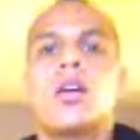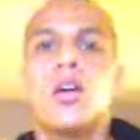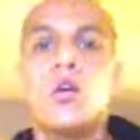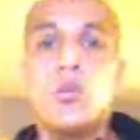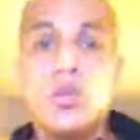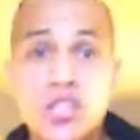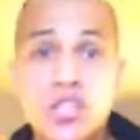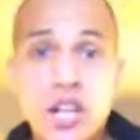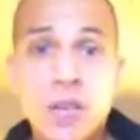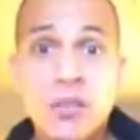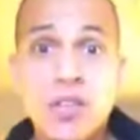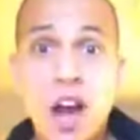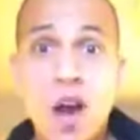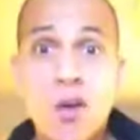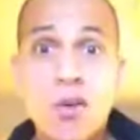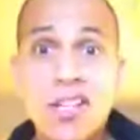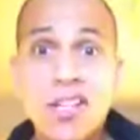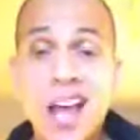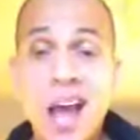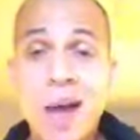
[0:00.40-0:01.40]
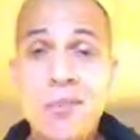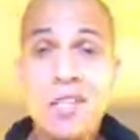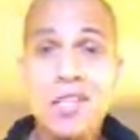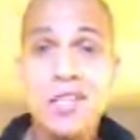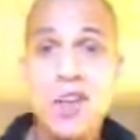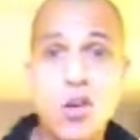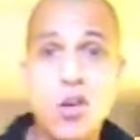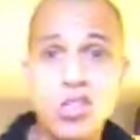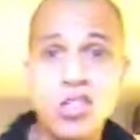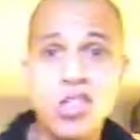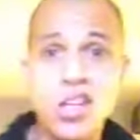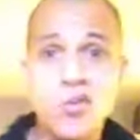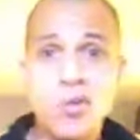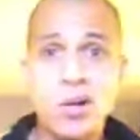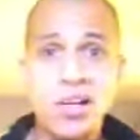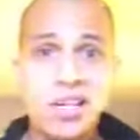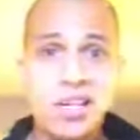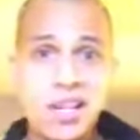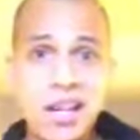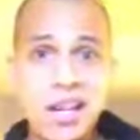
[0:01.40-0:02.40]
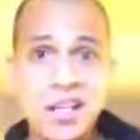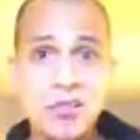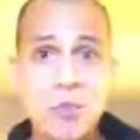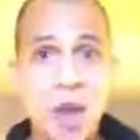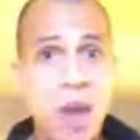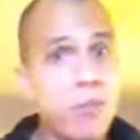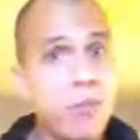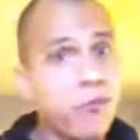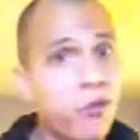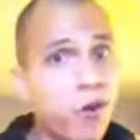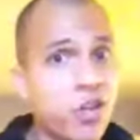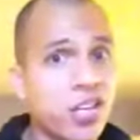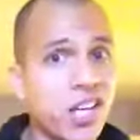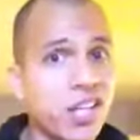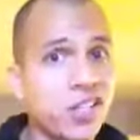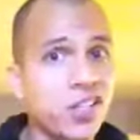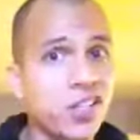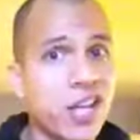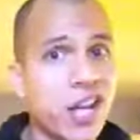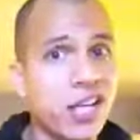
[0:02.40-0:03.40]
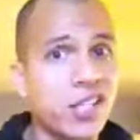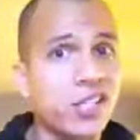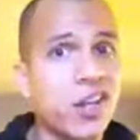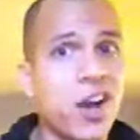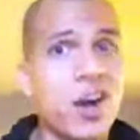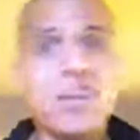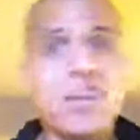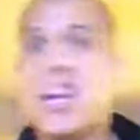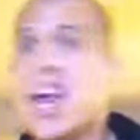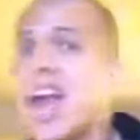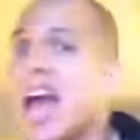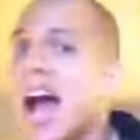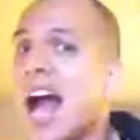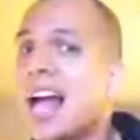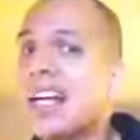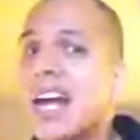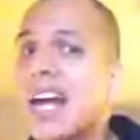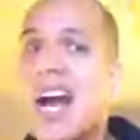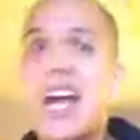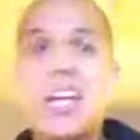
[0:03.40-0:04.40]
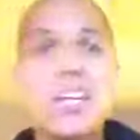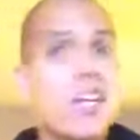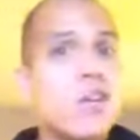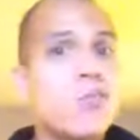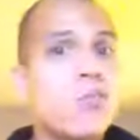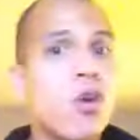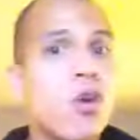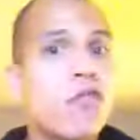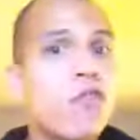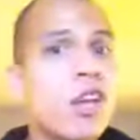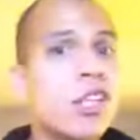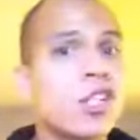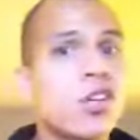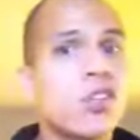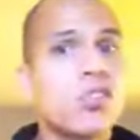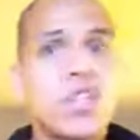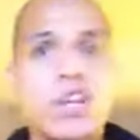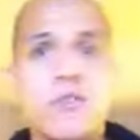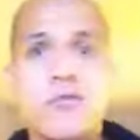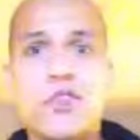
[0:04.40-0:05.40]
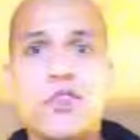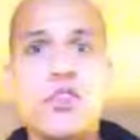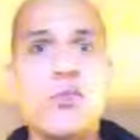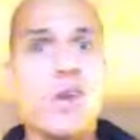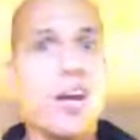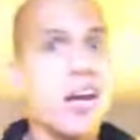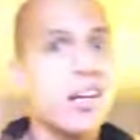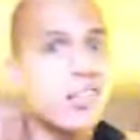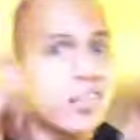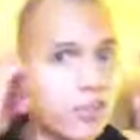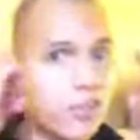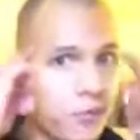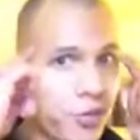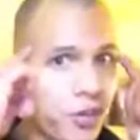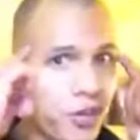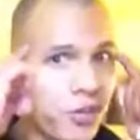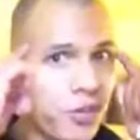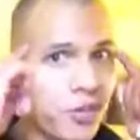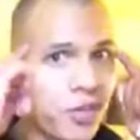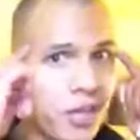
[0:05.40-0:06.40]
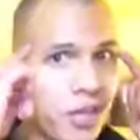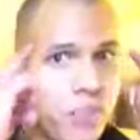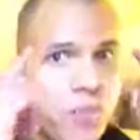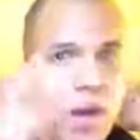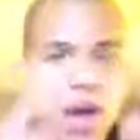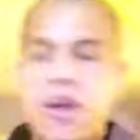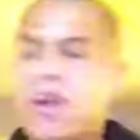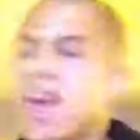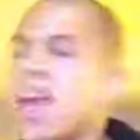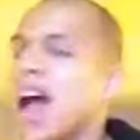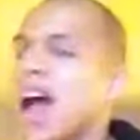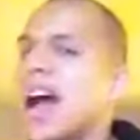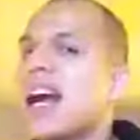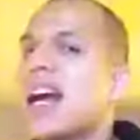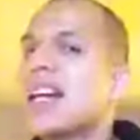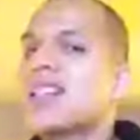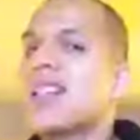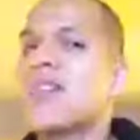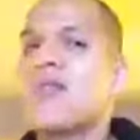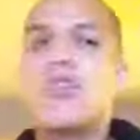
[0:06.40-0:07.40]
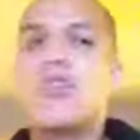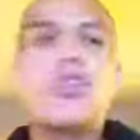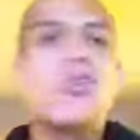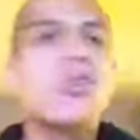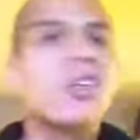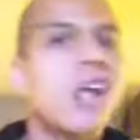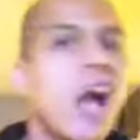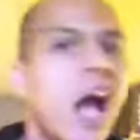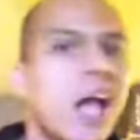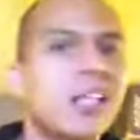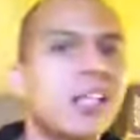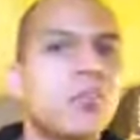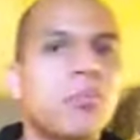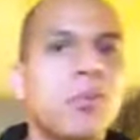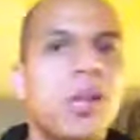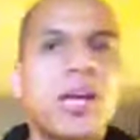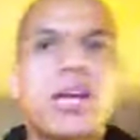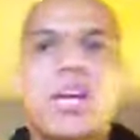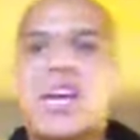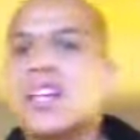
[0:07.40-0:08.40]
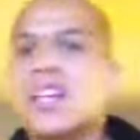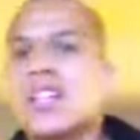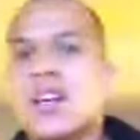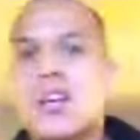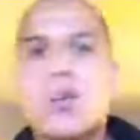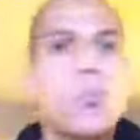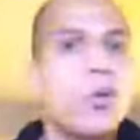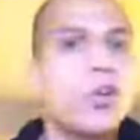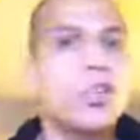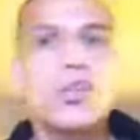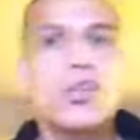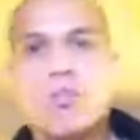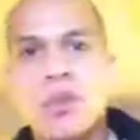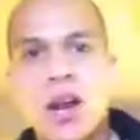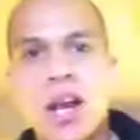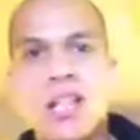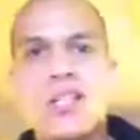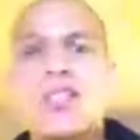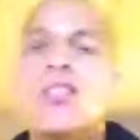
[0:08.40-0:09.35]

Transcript: What's up, y'all? What's happening? Coach C, what it is, man? Before you get your day started, I got a little motivational tip for you. I got something for you to think about. I got something for you to contemplate, something to put in your brain.